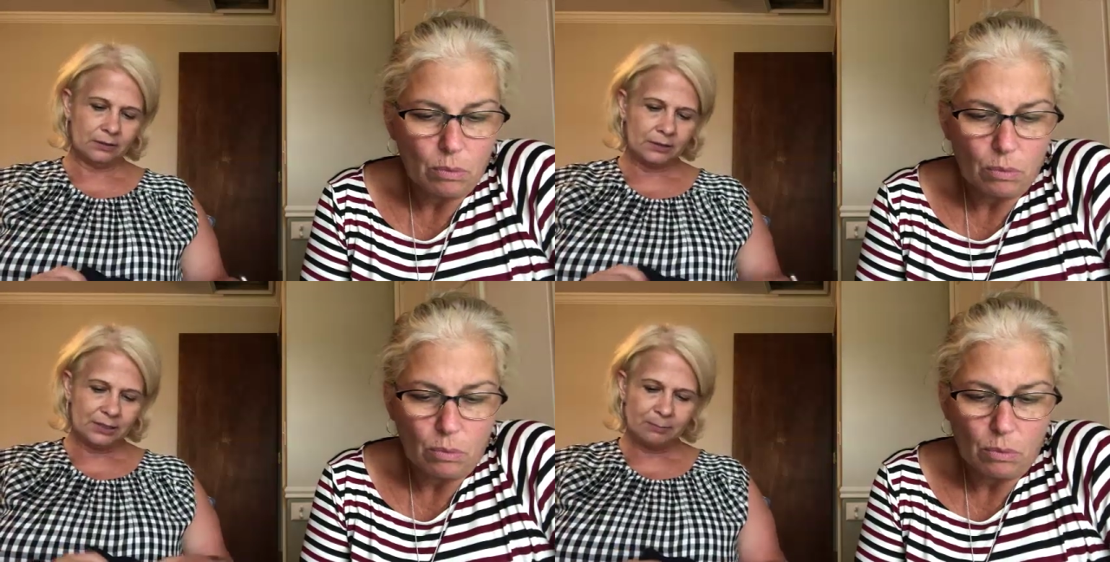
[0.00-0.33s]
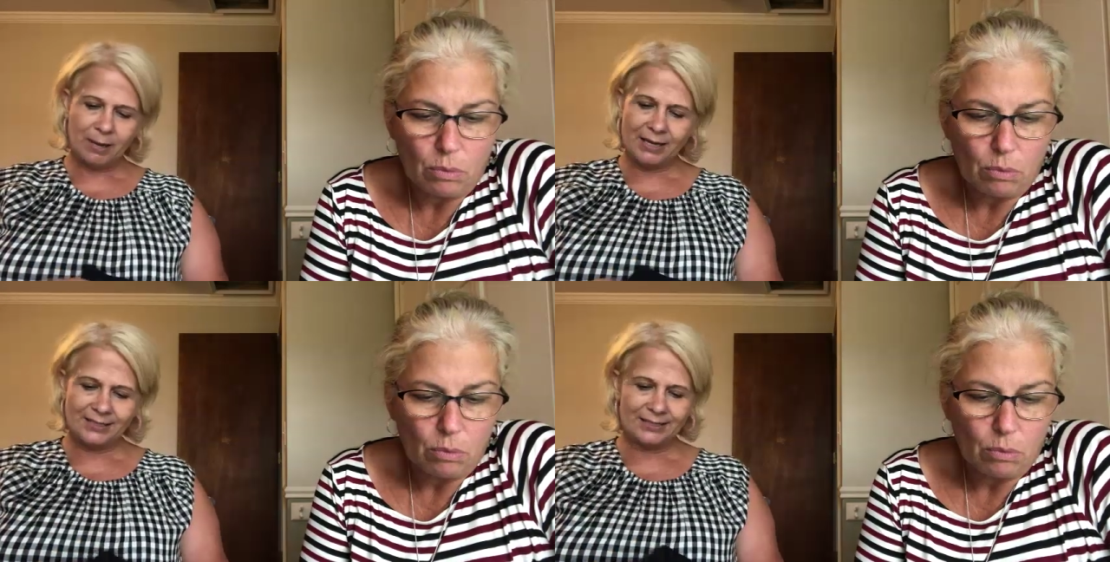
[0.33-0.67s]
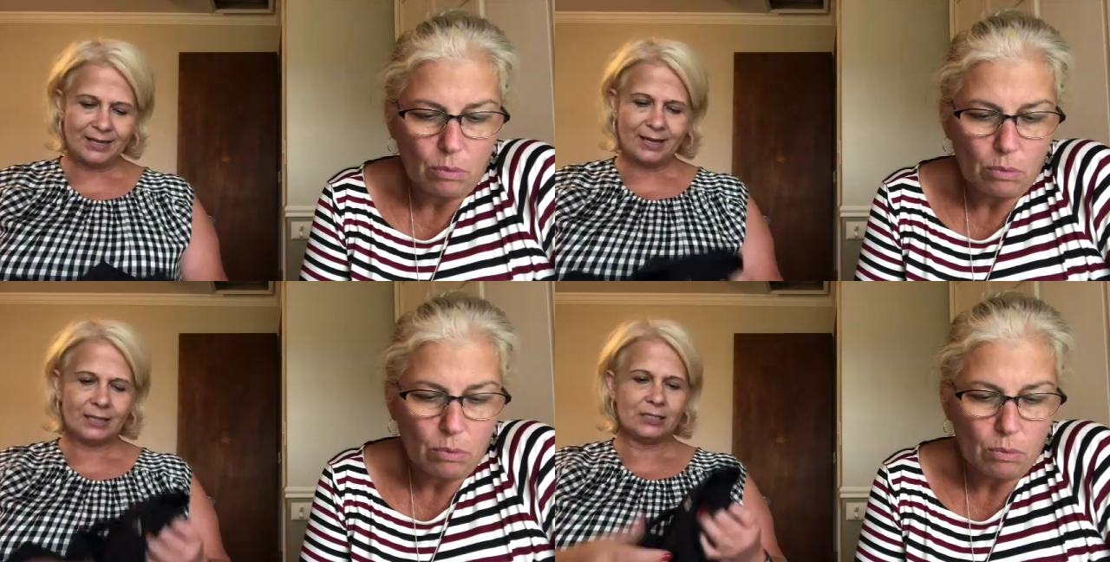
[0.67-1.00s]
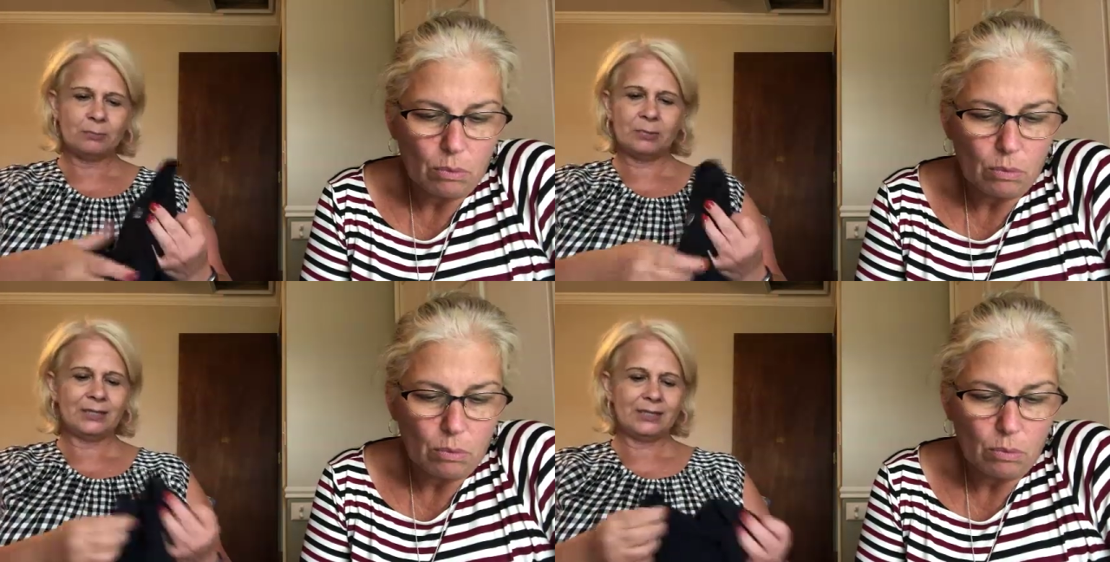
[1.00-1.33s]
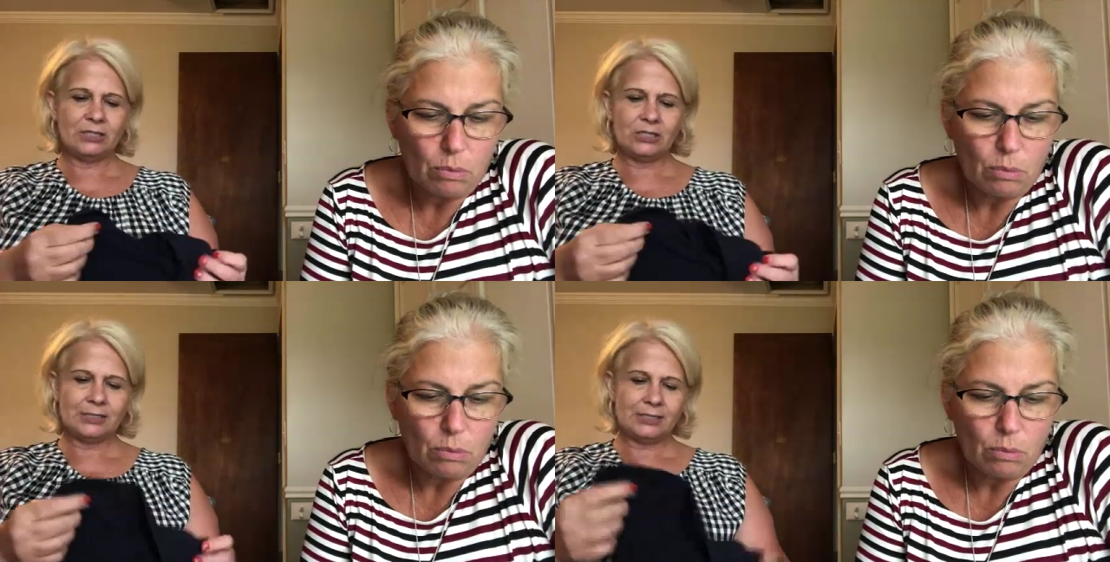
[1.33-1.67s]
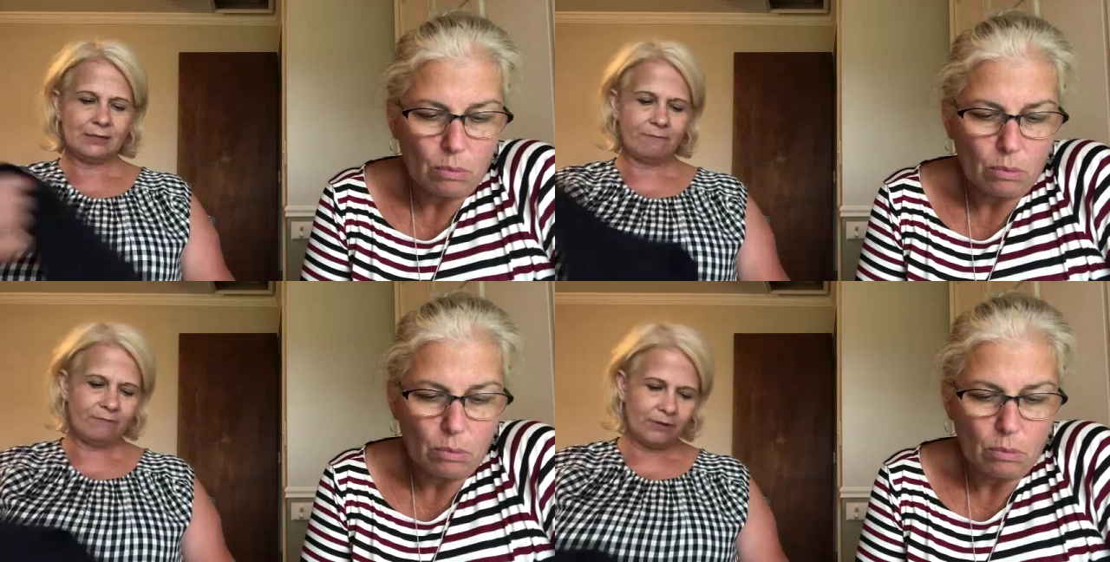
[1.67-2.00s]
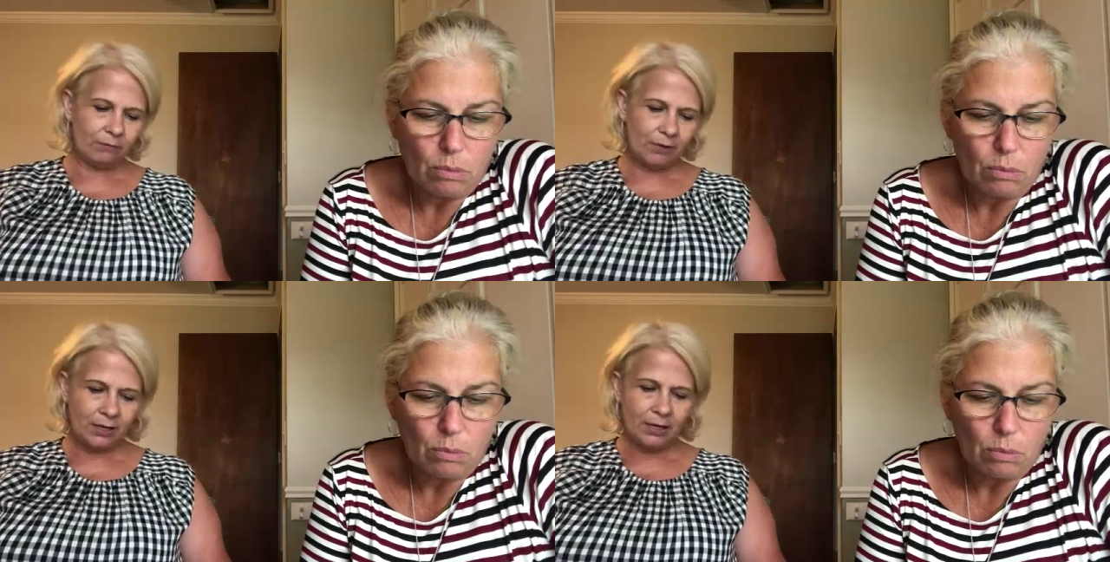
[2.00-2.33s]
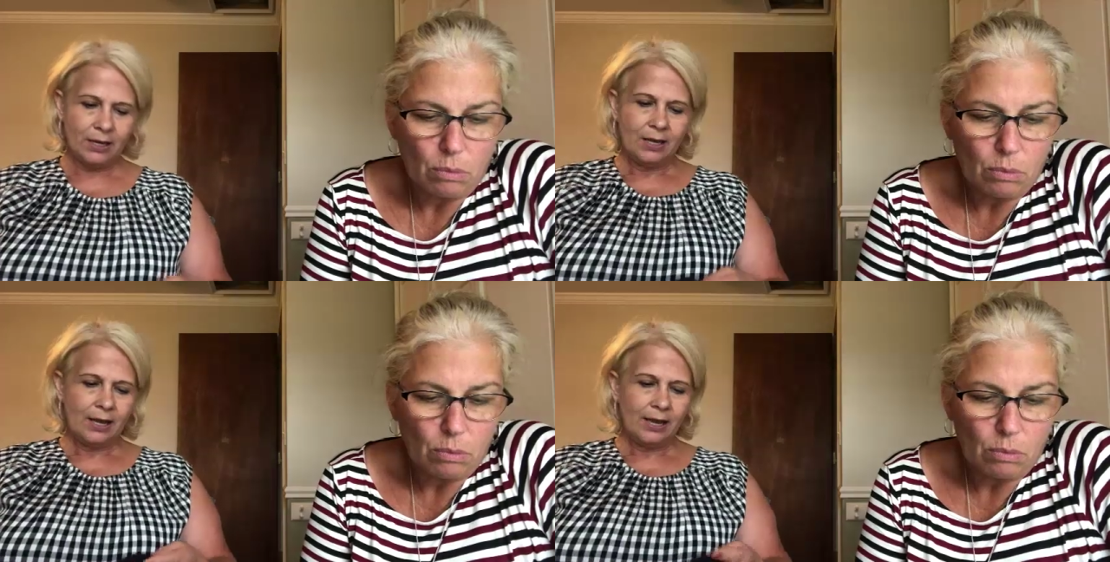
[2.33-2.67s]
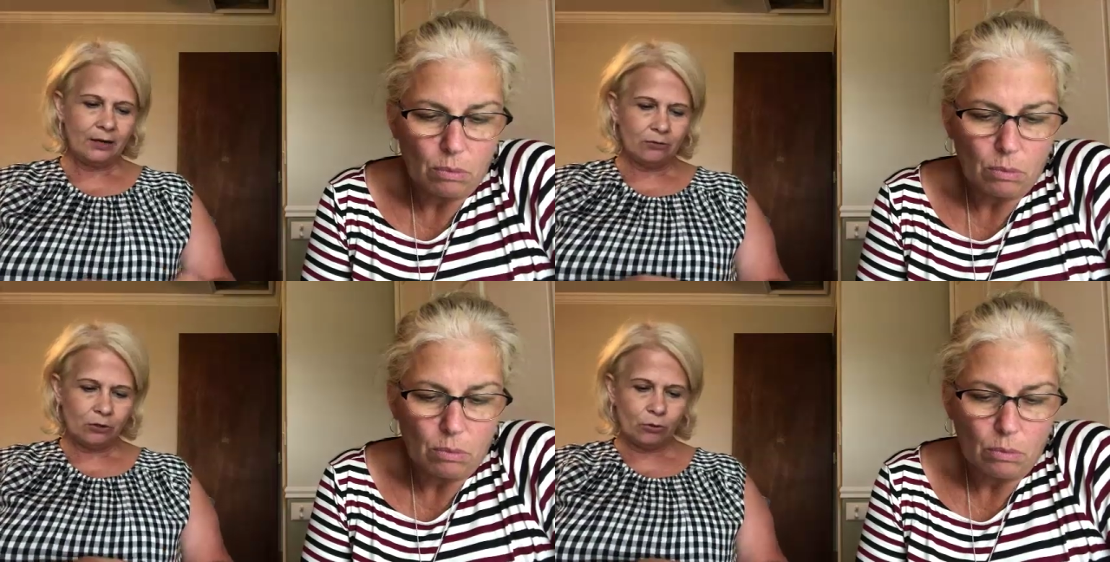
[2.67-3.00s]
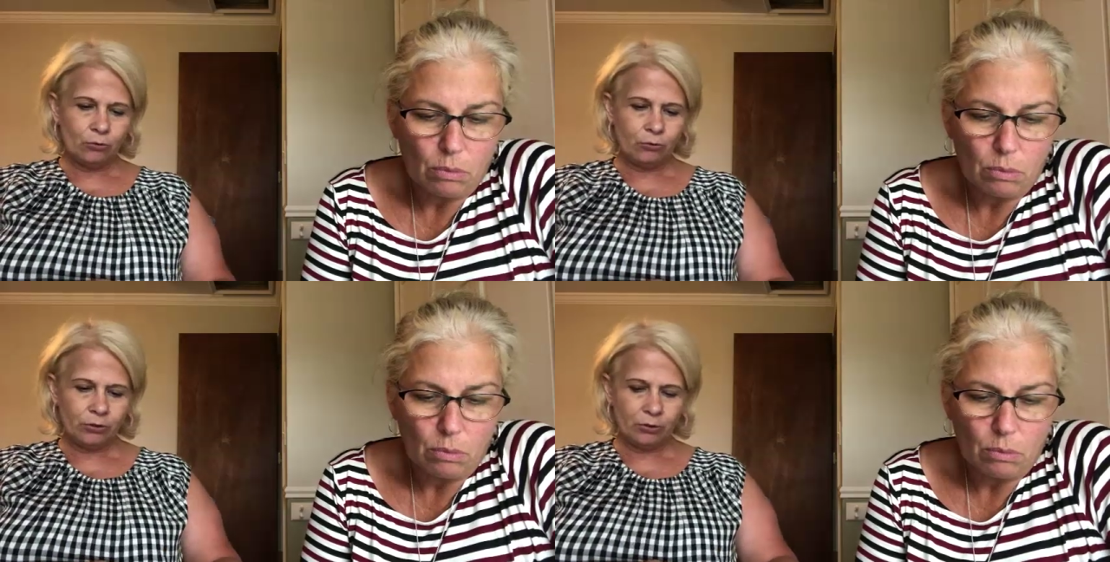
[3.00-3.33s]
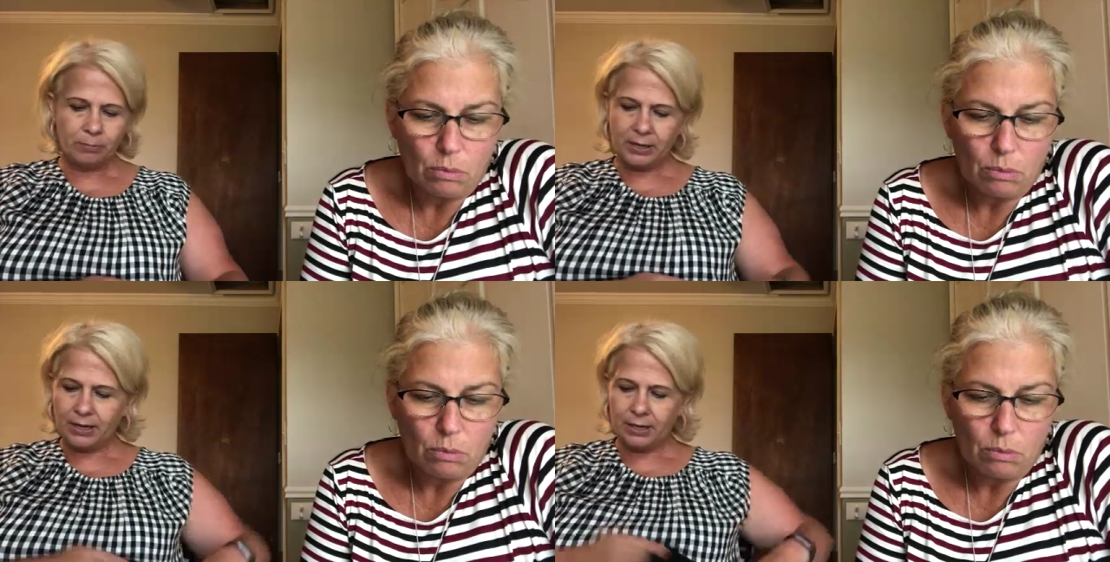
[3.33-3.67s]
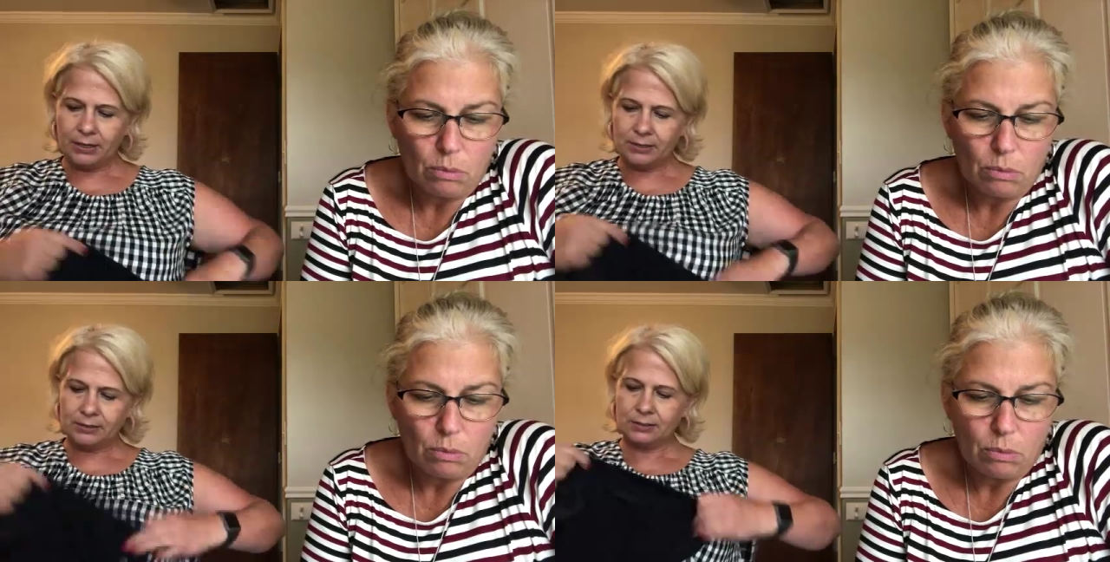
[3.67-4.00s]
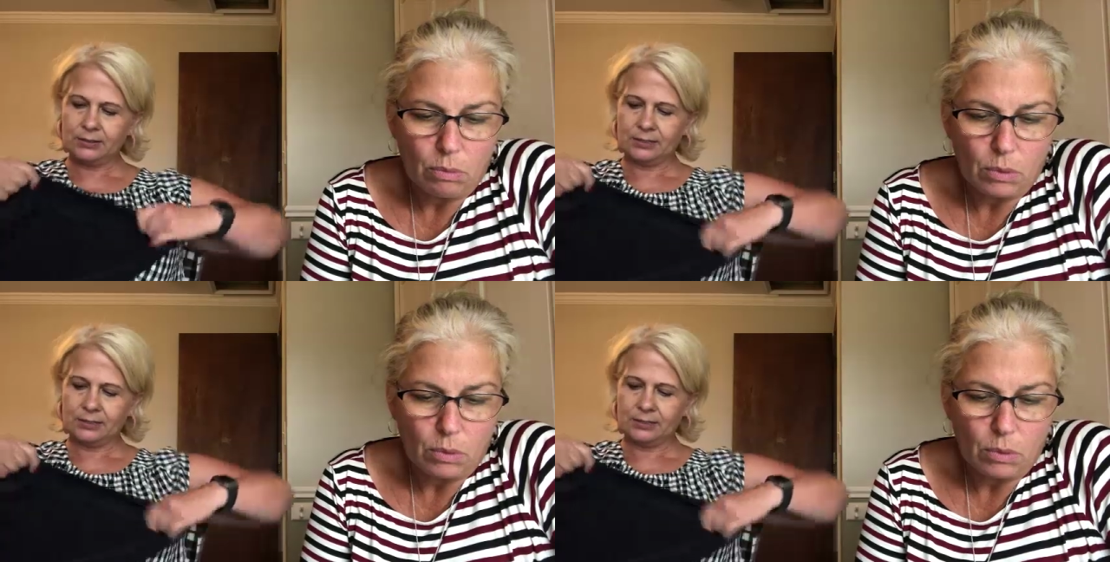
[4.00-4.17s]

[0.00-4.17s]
Speaker 1: It's my size, but they just didn't fit right. I don't know who they're by because the